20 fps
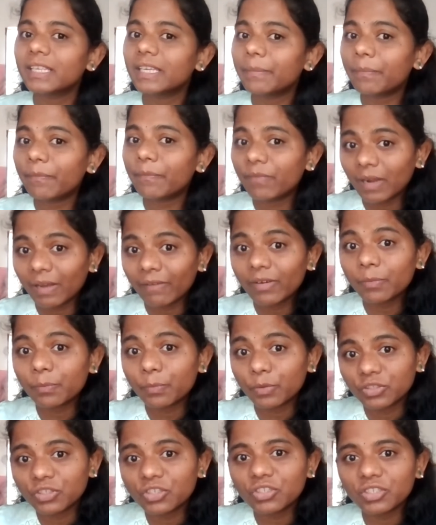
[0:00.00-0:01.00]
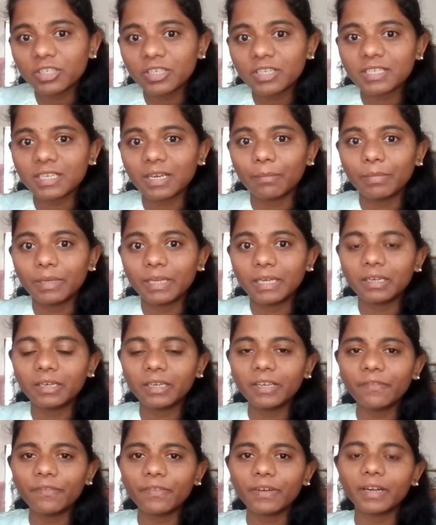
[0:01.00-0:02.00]
the flower position is
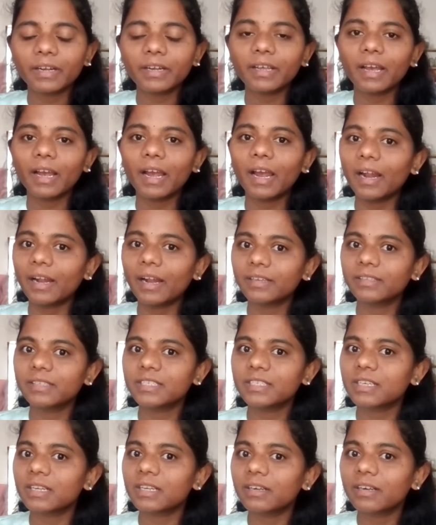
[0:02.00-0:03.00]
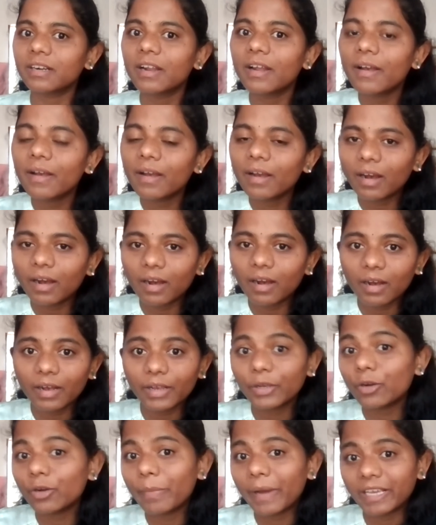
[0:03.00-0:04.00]
completely different, and these are
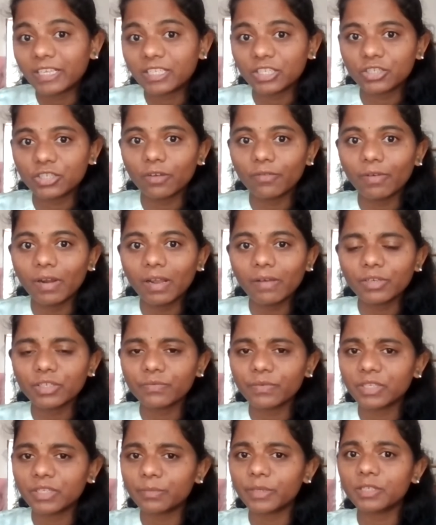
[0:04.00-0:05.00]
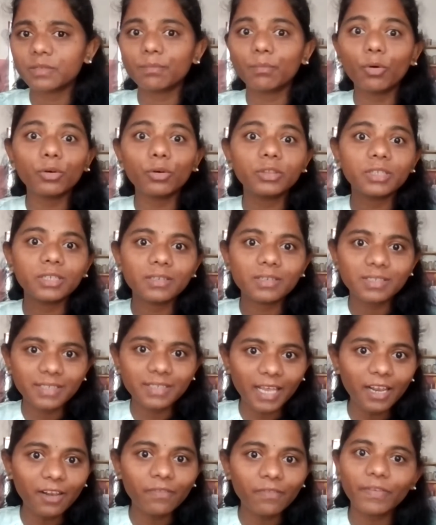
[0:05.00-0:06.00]
bisexual flowers, which means both
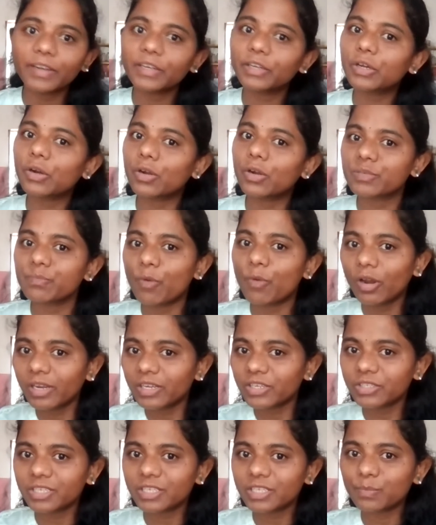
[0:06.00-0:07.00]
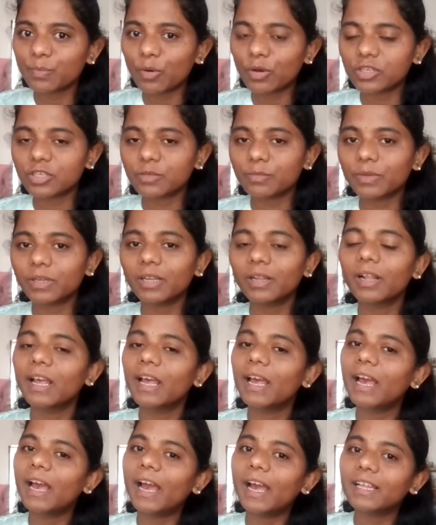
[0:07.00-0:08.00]
self and cross pollination is possible.
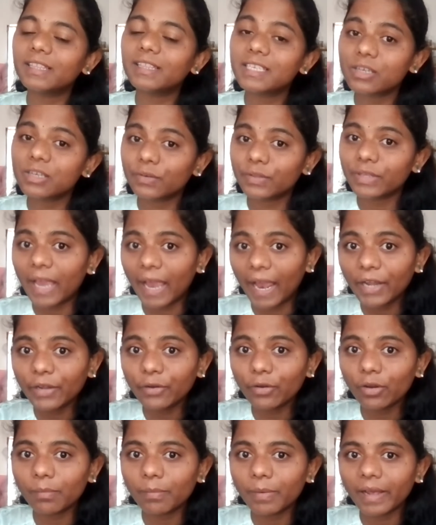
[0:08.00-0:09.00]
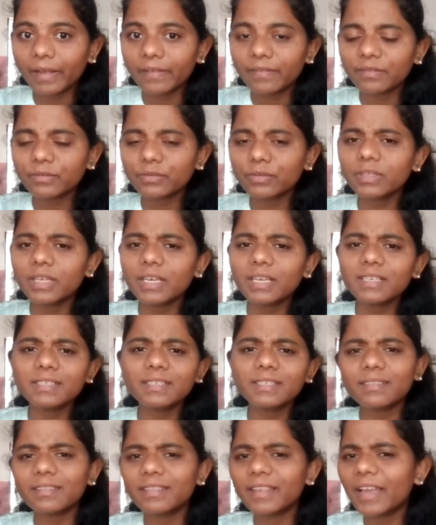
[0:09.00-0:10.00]
And these are the annual plants. So
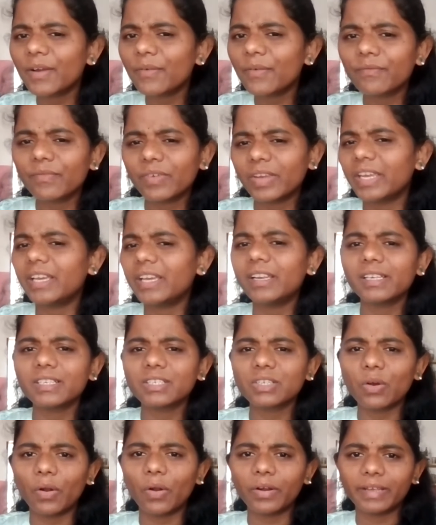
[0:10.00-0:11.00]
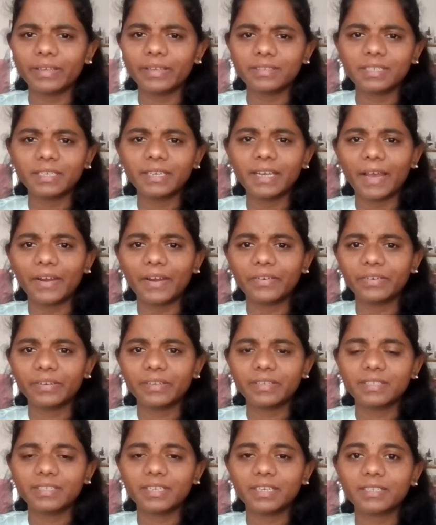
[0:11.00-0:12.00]
they have various contrasting
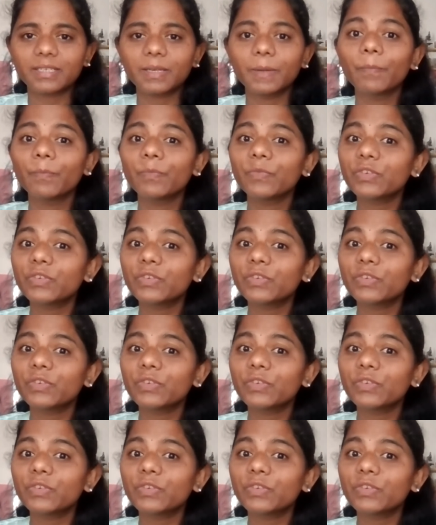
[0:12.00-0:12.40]
characteristics.